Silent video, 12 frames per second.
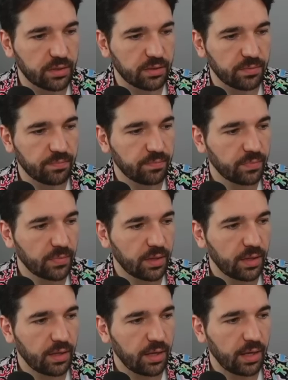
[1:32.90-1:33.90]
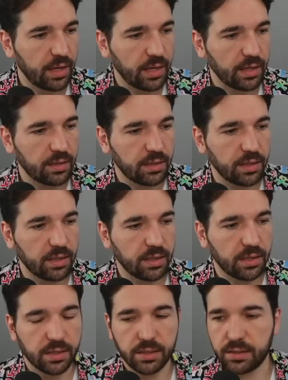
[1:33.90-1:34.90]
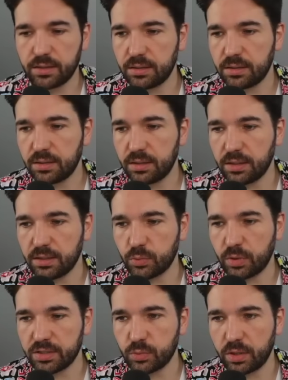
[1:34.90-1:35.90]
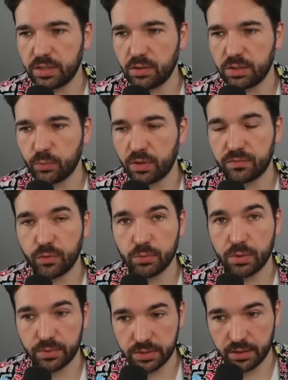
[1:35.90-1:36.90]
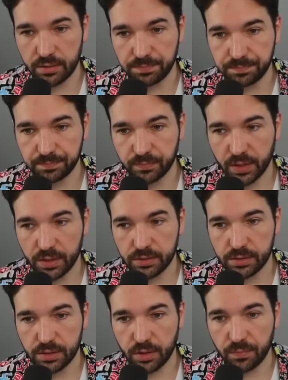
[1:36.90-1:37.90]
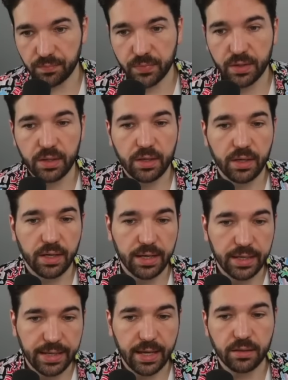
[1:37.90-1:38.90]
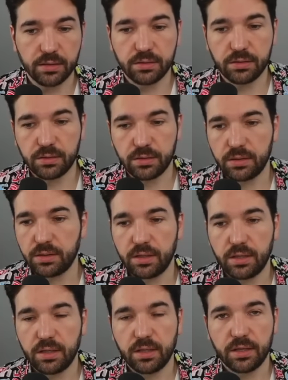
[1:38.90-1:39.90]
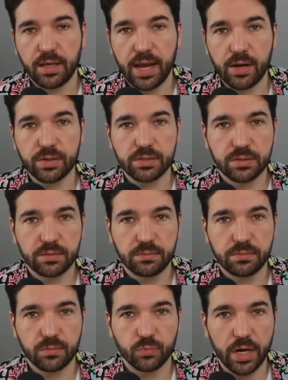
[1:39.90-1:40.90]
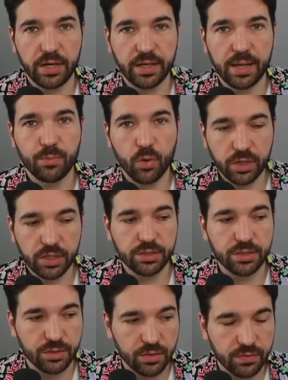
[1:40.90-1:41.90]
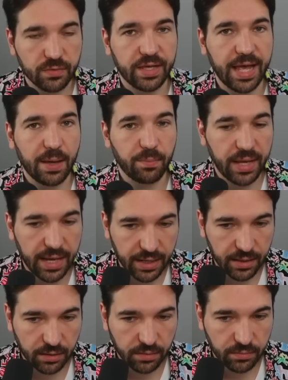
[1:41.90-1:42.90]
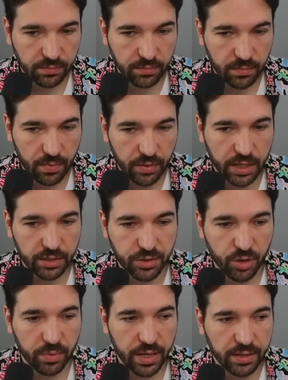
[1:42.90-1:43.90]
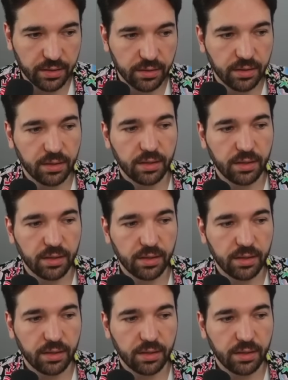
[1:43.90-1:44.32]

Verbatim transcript: of them. And uh, in 2020, he only won 41% of them. So again, Harris running a more conservative campaign than Joe Biden